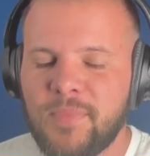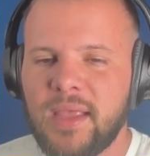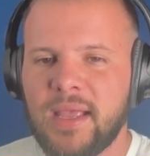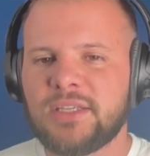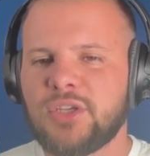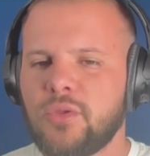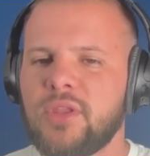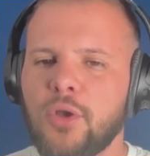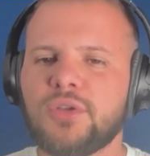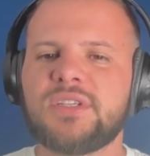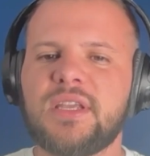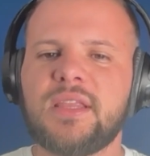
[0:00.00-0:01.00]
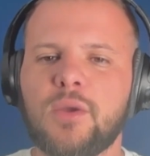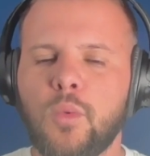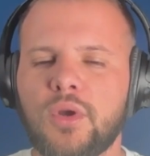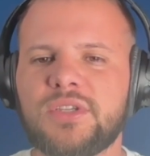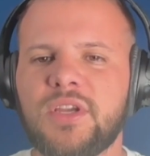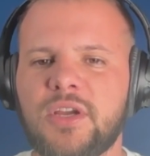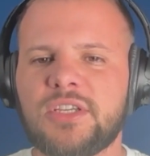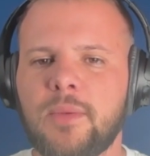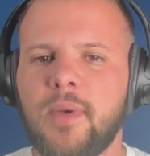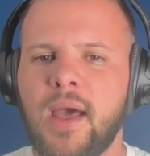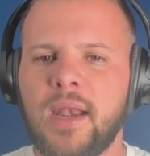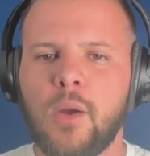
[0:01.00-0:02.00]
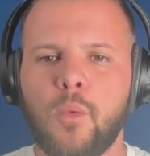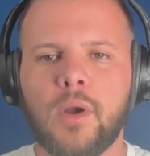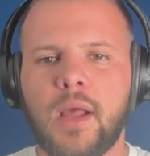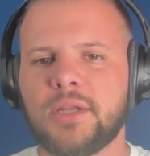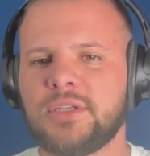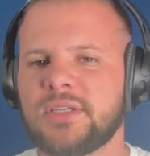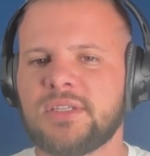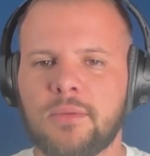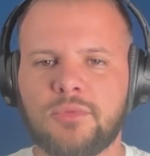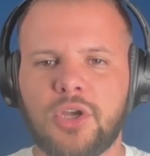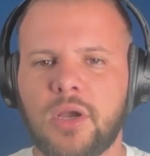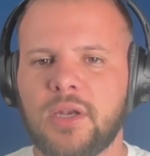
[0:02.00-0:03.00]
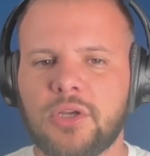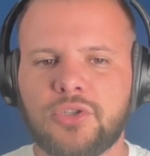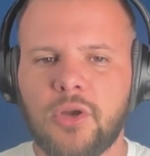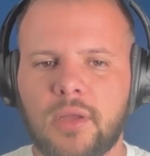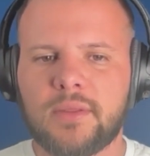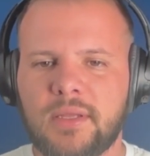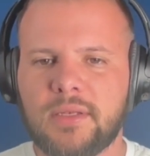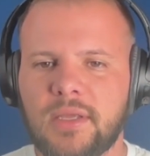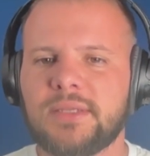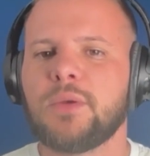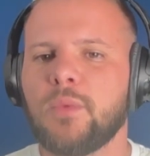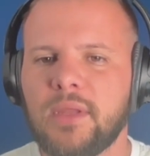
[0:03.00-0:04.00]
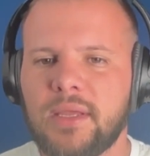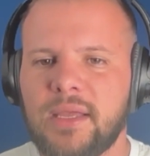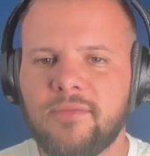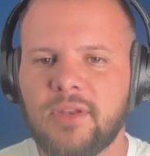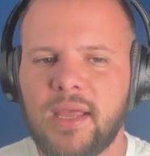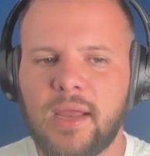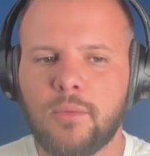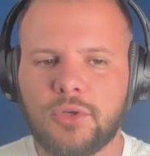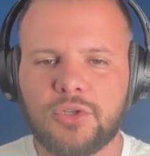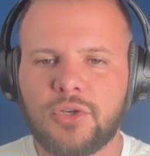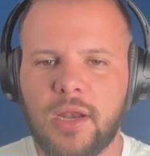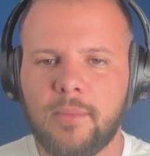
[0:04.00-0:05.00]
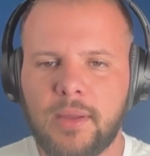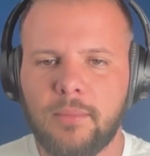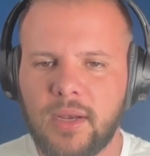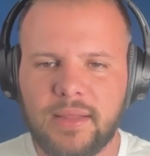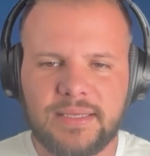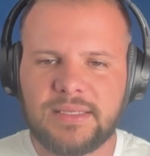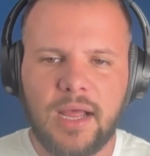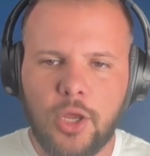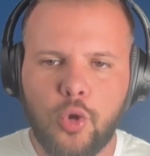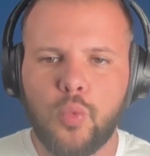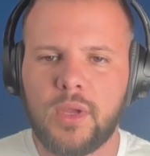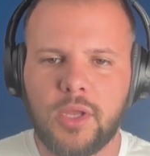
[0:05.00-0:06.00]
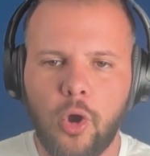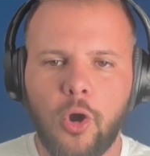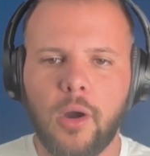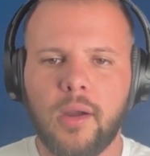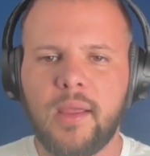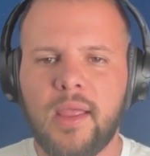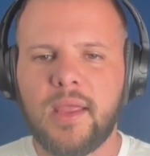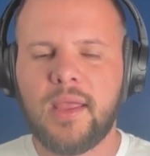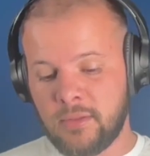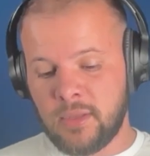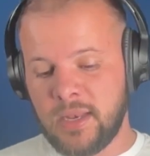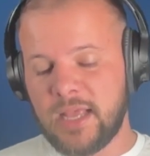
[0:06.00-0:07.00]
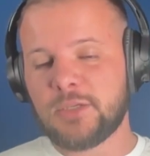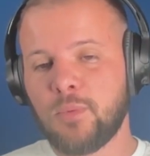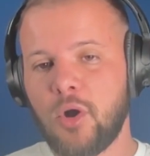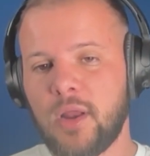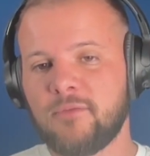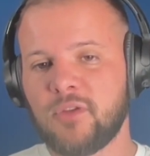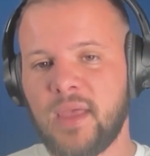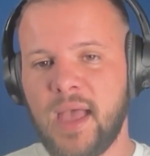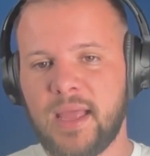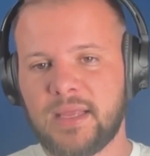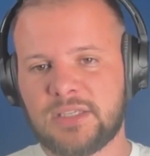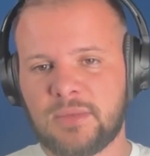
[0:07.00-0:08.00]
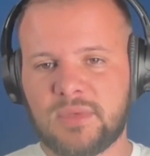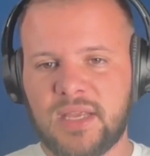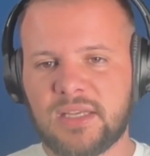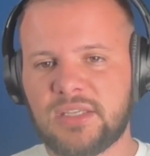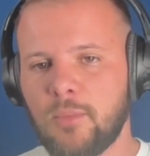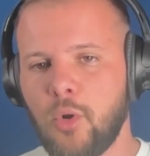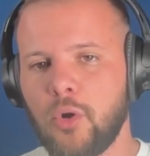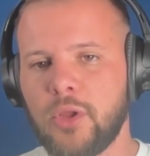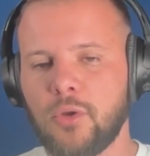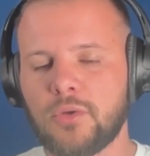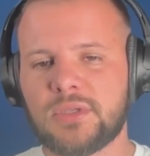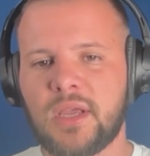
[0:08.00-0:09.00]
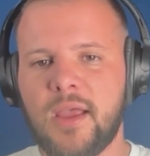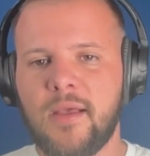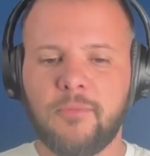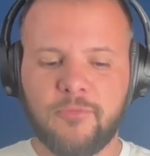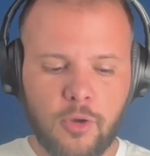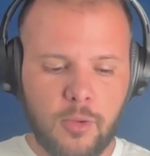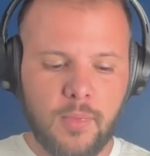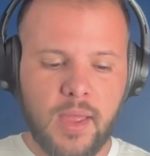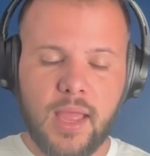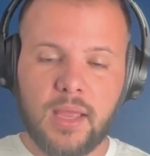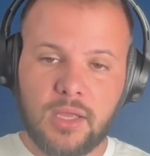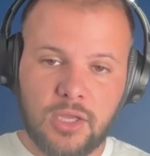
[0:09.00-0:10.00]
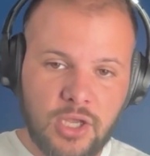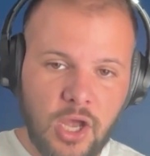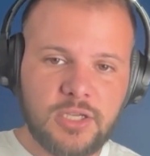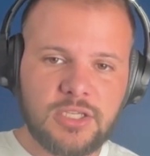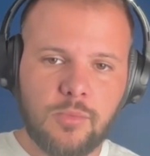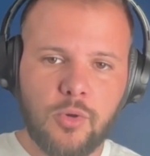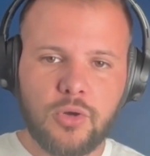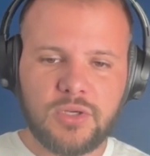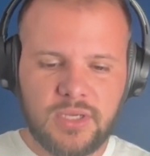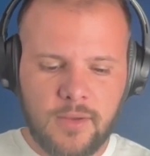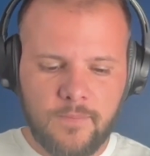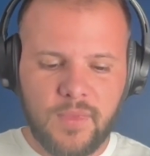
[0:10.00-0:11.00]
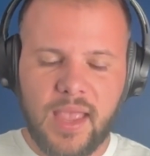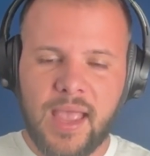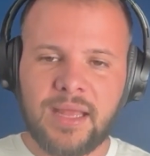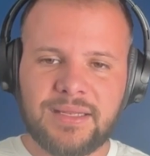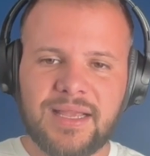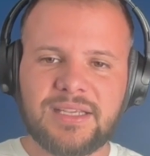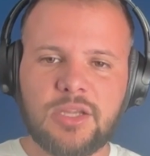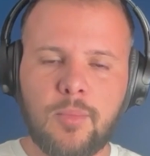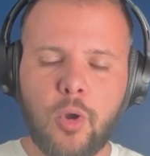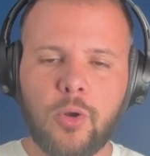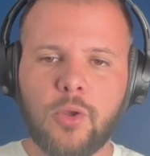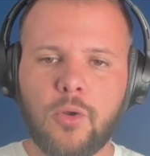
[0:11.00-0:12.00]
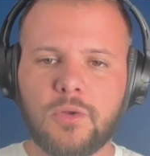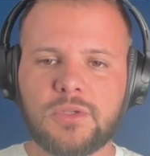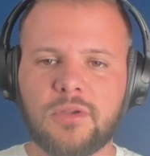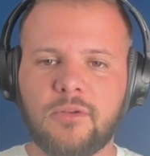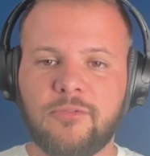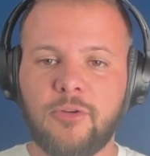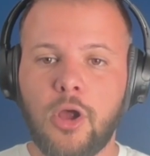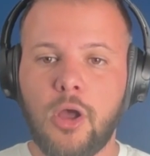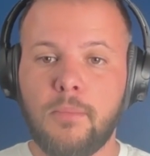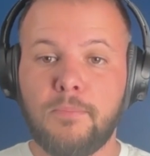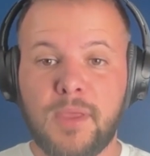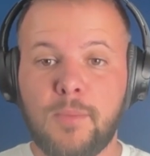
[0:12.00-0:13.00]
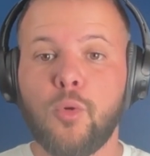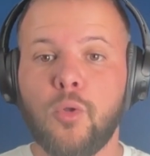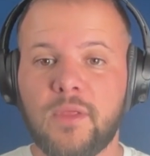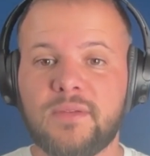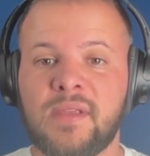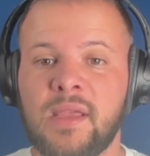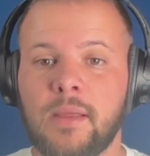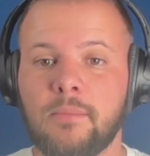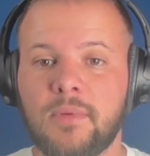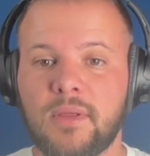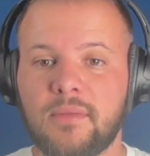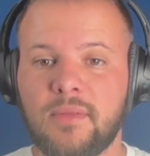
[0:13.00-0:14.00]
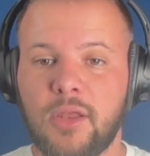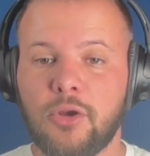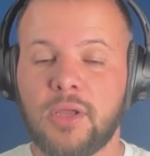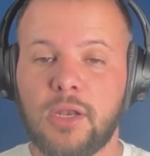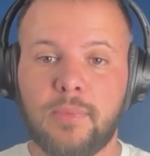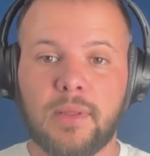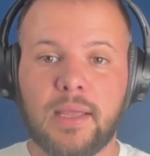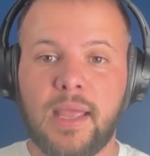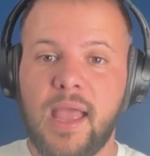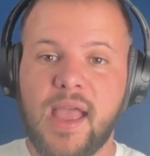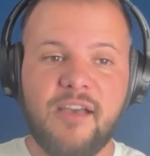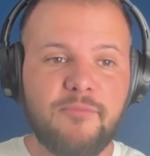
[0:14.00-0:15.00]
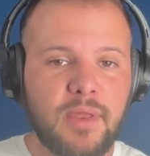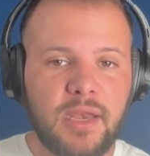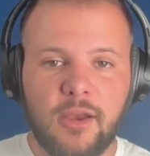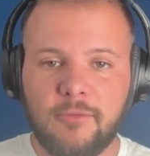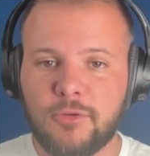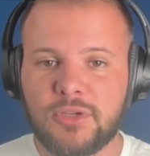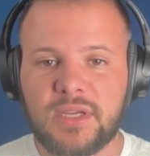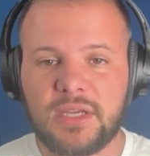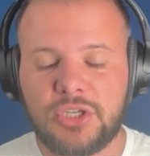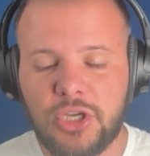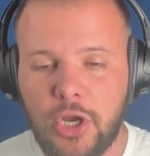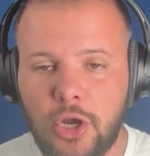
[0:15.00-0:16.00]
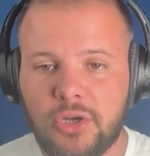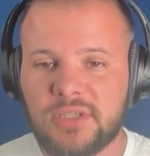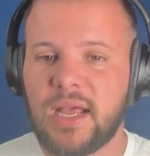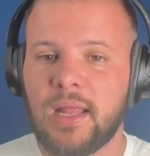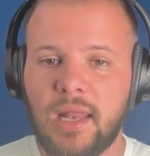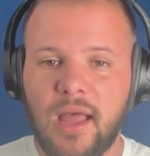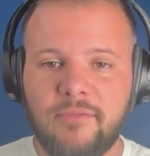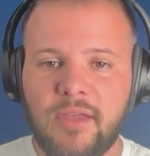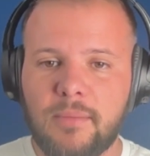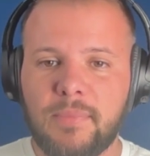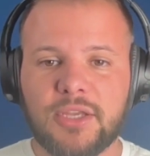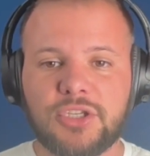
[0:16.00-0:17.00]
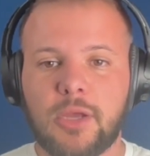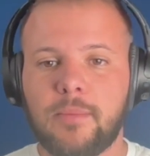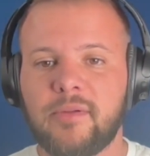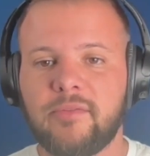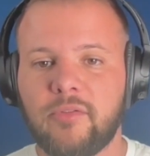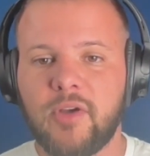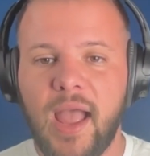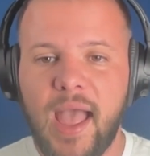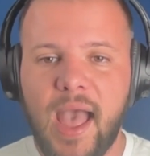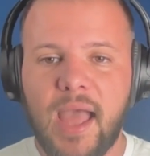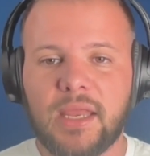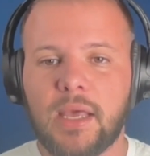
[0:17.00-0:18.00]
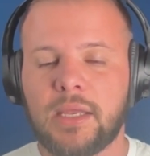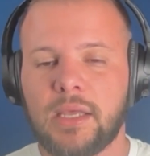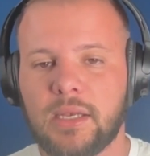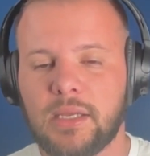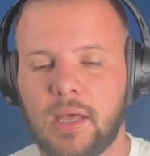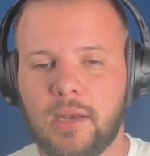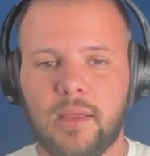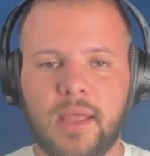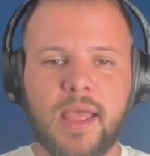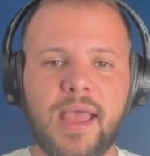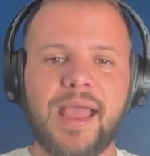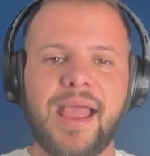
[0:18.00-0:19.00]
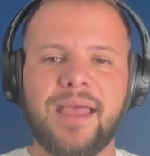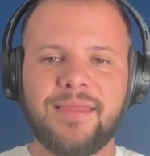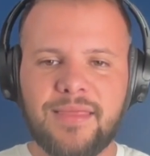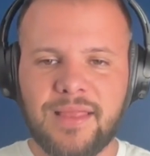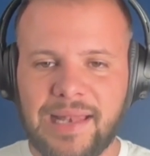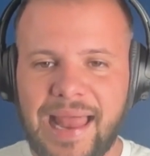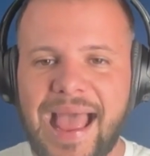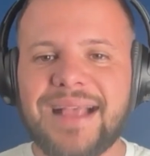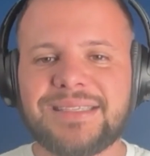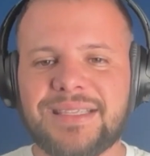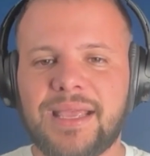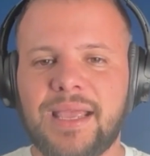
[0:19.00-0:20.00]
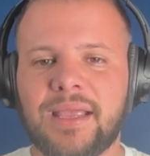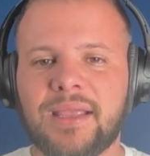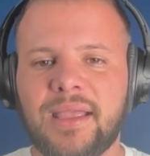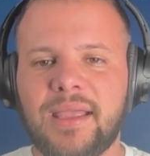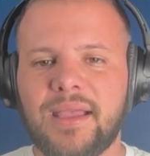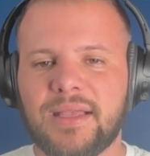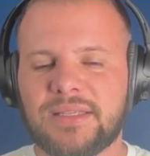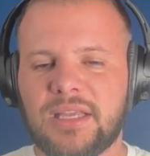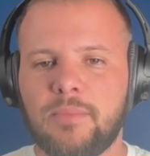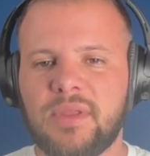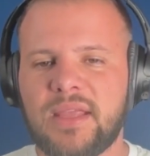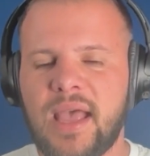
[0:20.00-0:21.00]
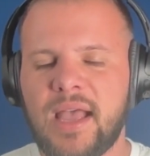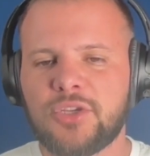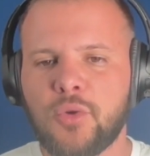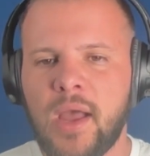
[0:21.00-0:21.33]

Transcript: And so they'll see that we're serious about it. We're not just some chuck in a truck that doesn't really give a dang. We're just trying to make money. That's not who we are. The next part after that is some testimonials from customers and testimonials from people on the team that are going to be like, Hey, I've been here for six years. I love it. Best job I've ever had, yada, yada, yada. And then the last thing is going to be the actual